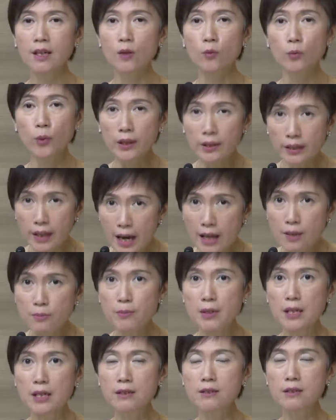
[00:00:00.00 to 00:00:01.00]
And what
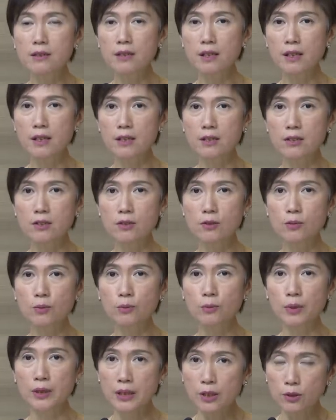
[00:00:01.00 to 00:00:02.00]
that means is
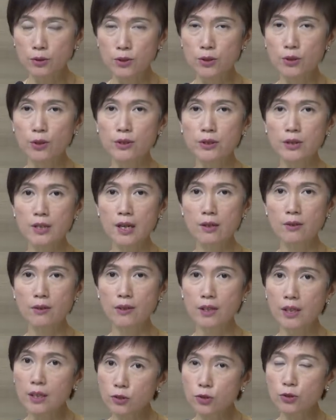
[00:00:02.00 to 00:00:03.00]
we need to sort
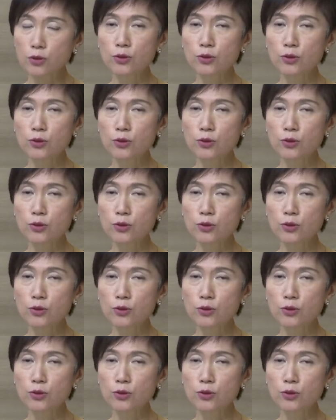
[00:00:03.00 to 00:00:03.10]
out things